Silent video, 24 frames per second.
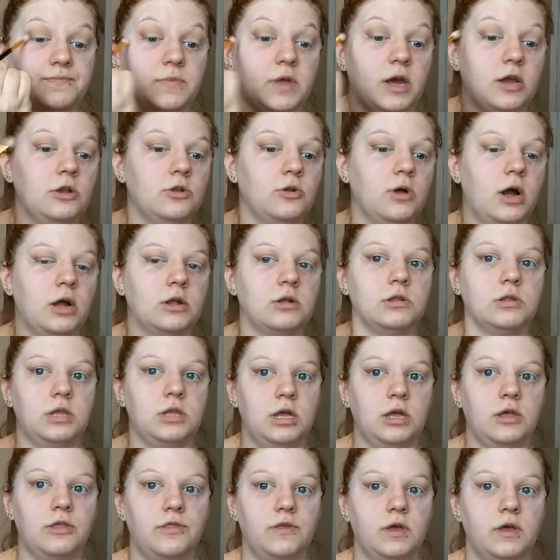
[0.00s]
I don't know how to
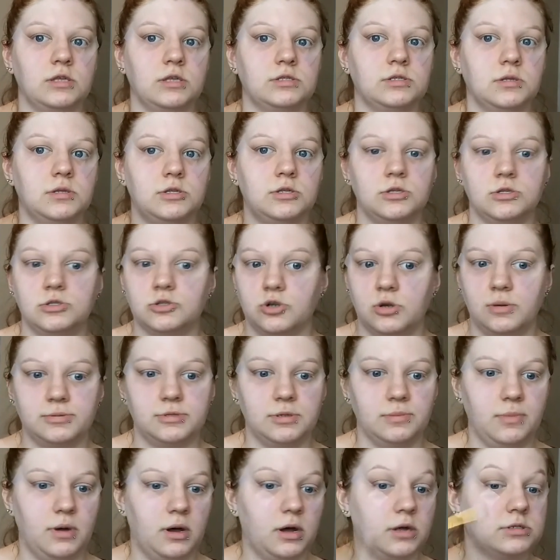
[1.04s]
link things in the
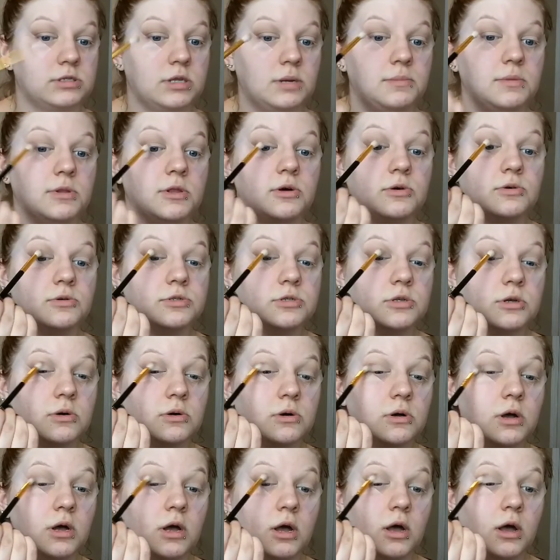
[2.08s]
description box down below,
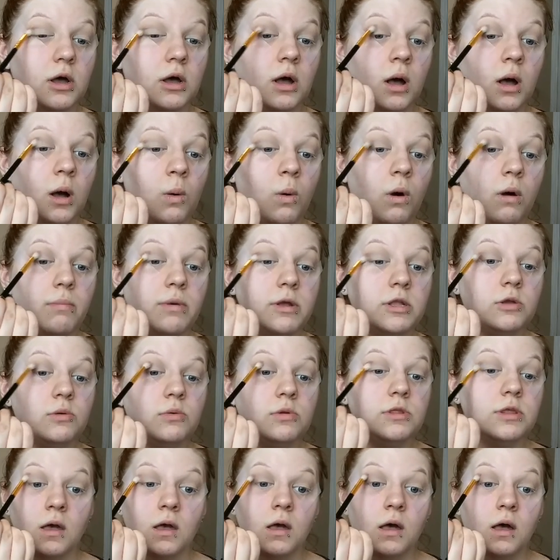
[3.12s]
so won't be doing.